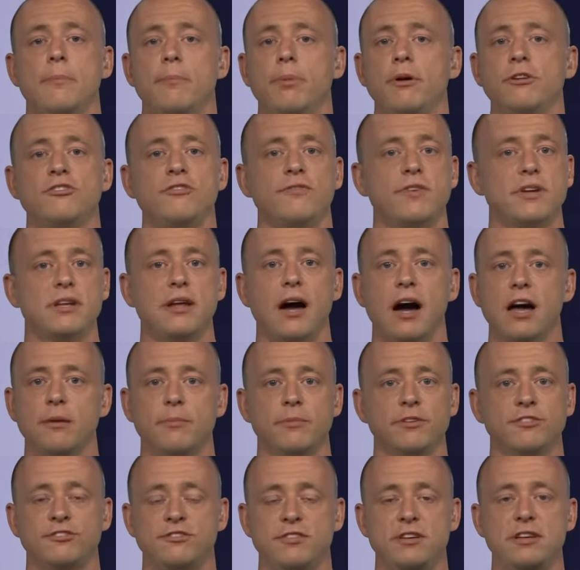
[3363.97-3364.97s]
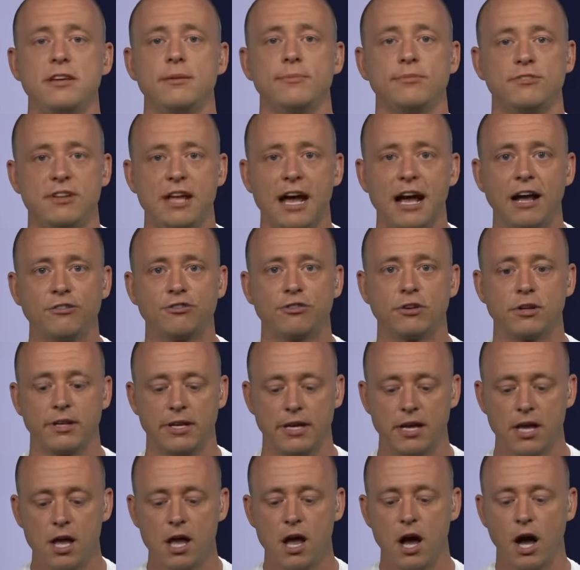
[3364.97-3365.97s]
a bunch of anonymous teams
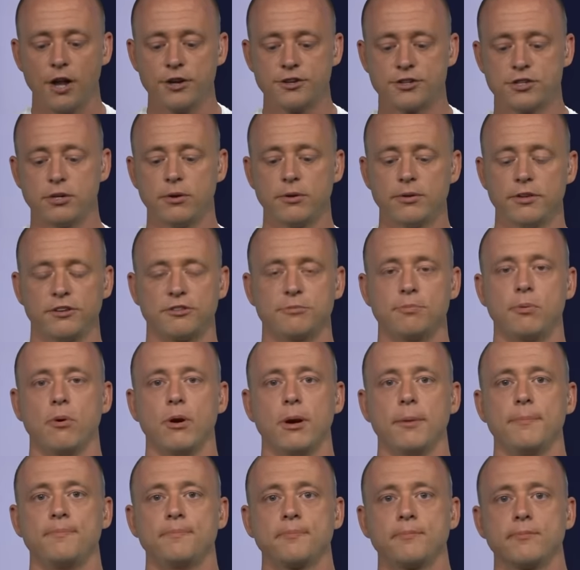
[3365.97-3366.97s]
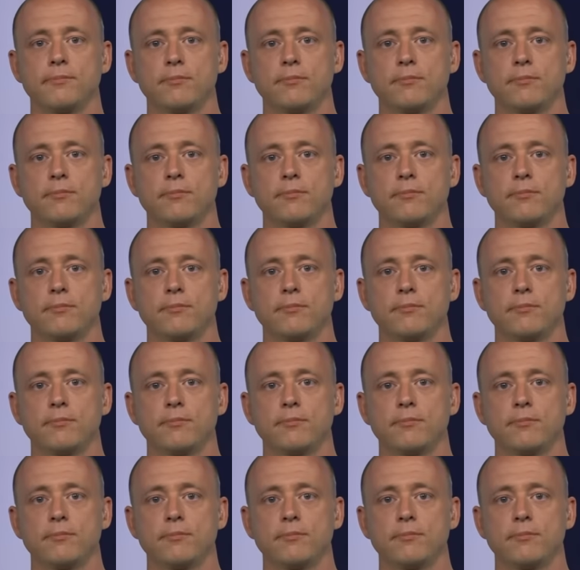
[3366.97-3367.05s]
nationally until this point.